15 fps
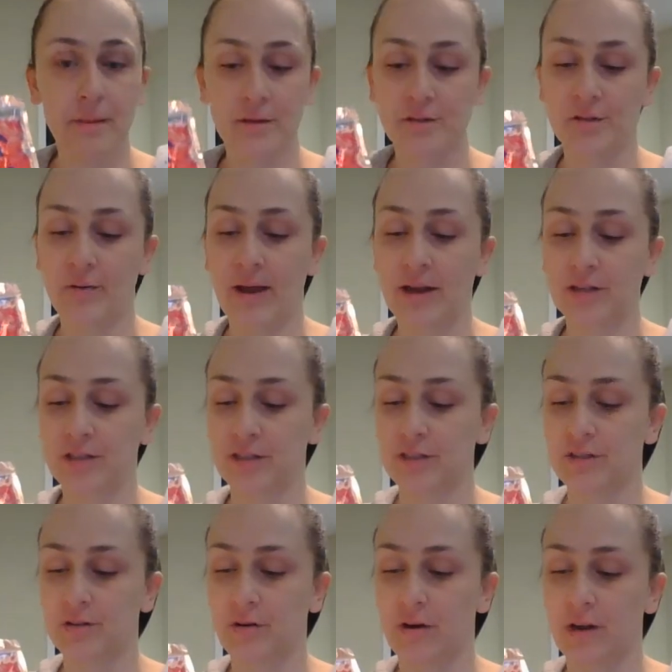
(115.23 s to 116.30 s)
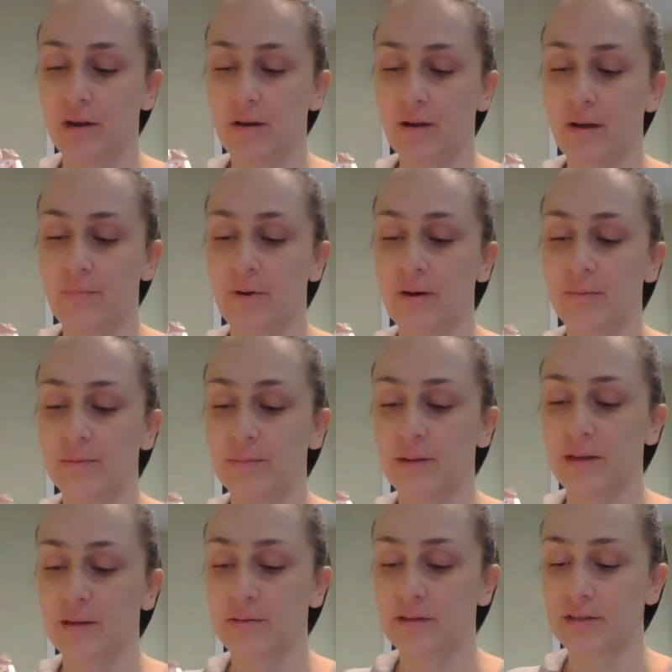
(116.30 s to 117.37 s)
So actually, sorry, I
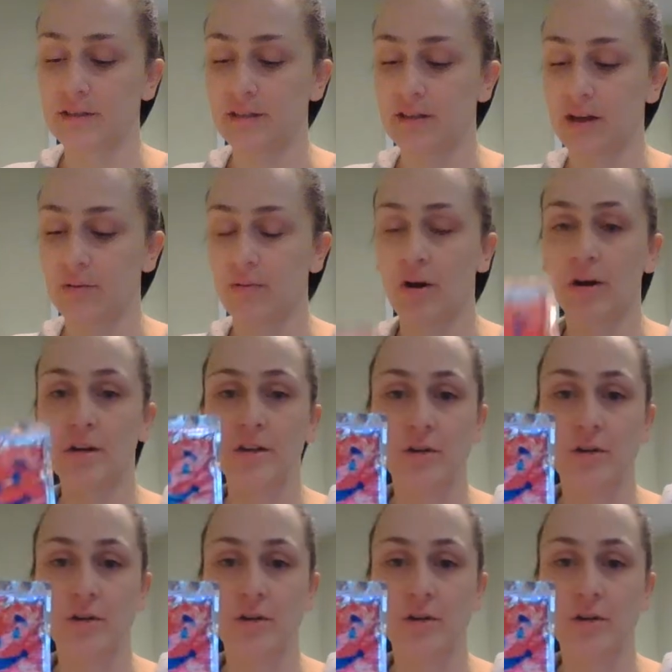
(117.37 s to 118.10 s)
probably did that wrong.